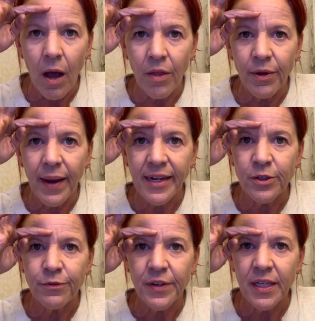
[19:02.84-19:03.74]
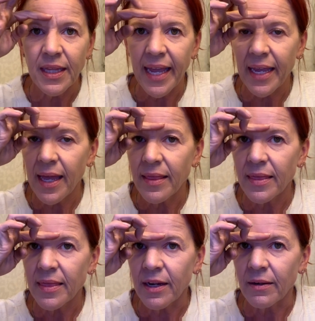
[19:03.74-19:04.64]
Although I do feel like
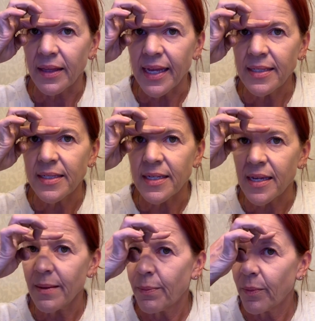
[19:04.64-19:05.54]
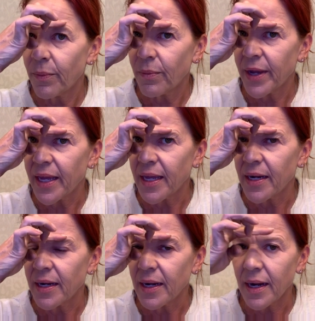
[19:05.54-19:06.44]
they're less deep
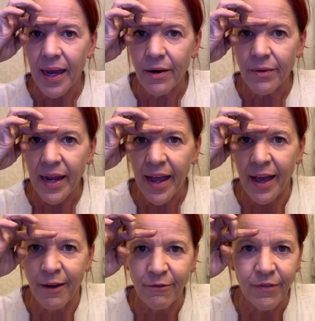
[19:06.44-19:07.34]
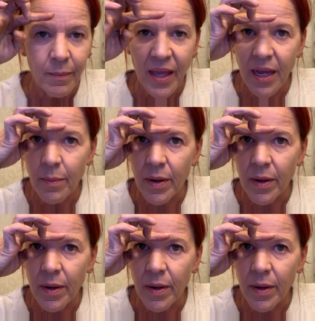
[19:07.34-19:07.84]
when I don't have makeup